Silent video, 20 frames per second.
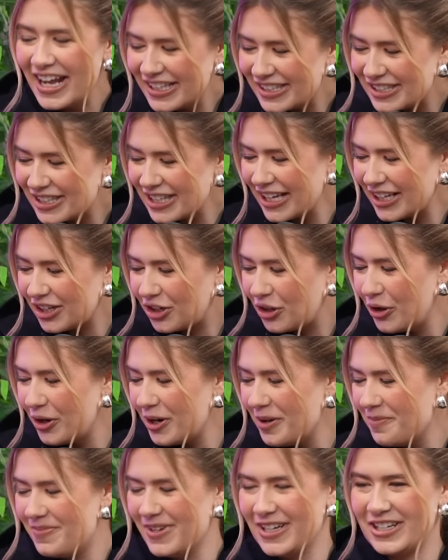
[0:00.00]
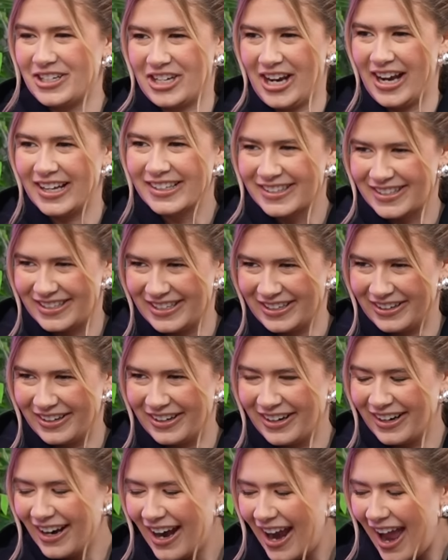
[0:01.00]
it's like couldn't be
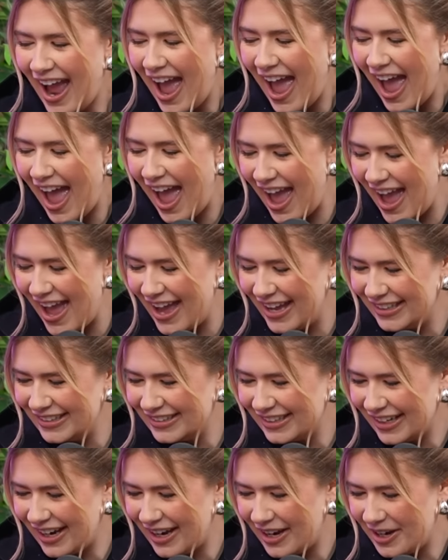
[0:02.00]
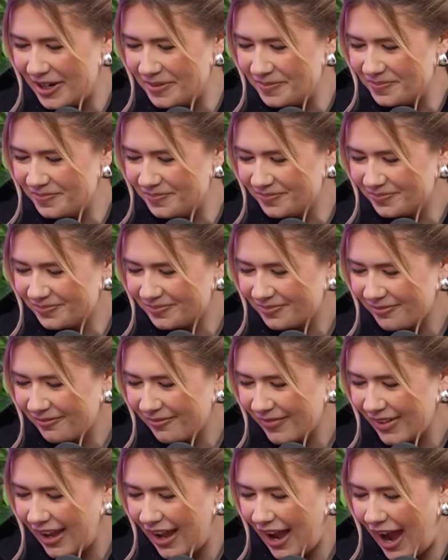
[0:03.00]
chestier. And
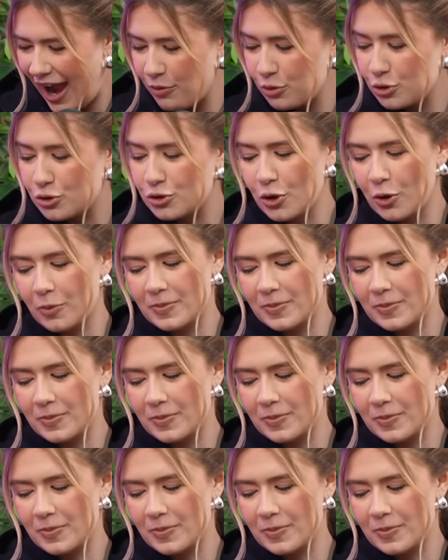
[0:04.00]
I was so